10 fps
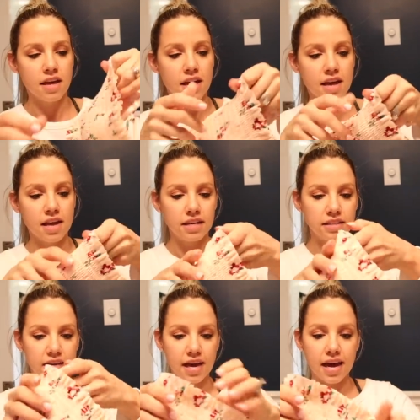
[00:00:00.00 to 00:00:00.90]

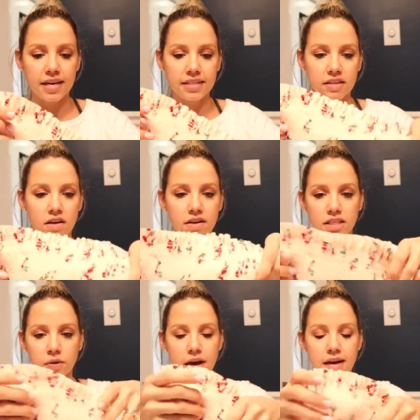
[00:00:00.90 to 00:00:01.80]
and it has
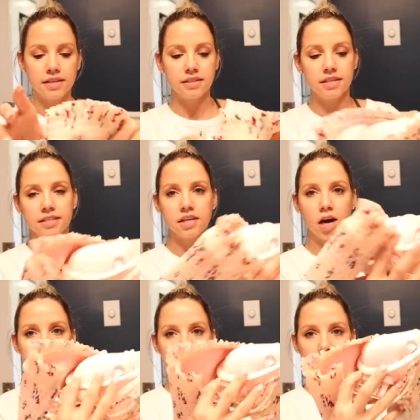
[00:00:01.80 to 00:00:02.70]
also has these
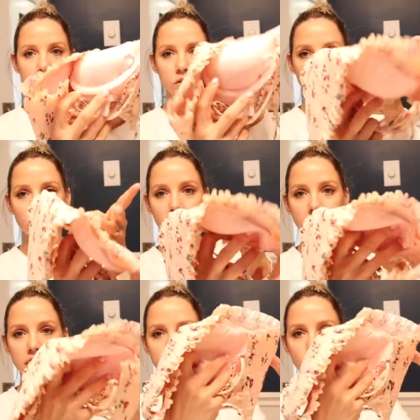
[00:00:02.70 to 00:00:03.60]
cups in it as well
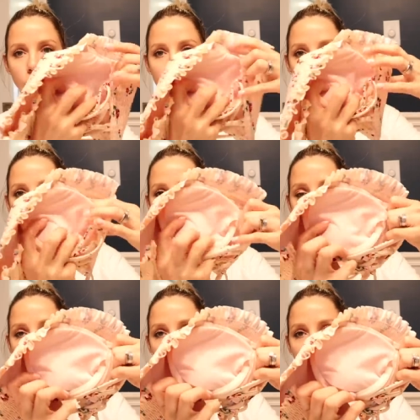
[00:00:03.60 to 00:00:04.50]
for support.
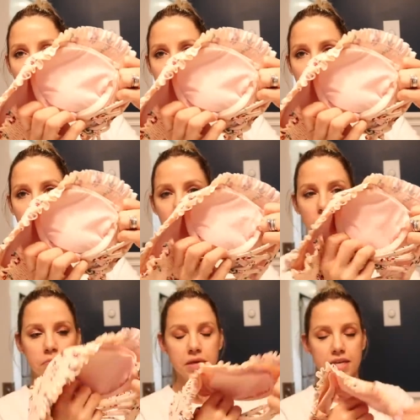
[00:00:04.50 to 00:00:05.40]
And I figured
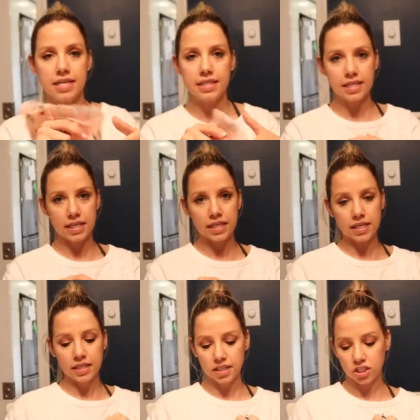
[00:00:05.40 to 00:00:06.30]
it would be easy
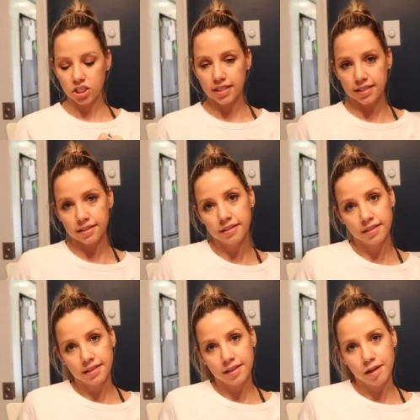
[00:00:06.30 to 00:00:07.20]
to just
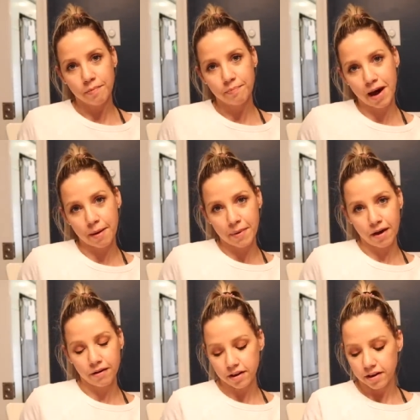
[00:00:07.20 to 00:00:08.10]
pop
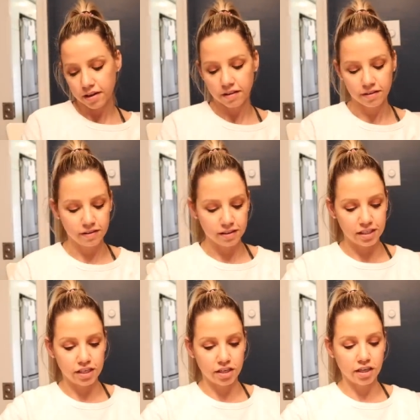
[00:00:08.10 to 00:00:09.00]
out
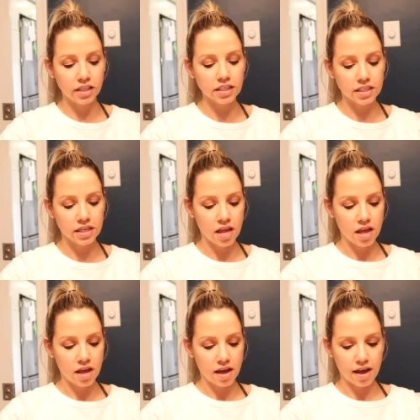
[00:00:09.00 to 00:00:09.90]
to nurse.
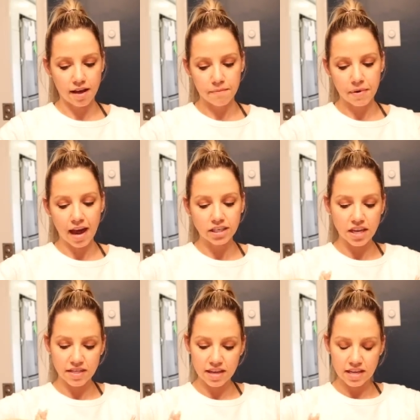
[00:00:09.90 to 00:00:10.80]
Um, but actually,
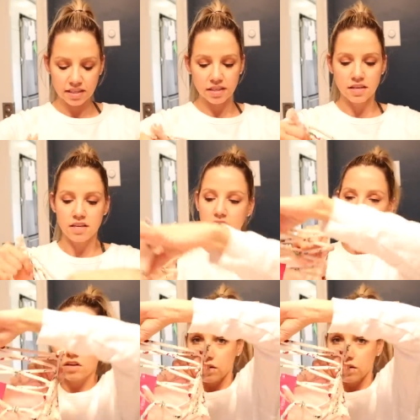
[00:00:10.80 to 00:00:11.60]
I think it's, you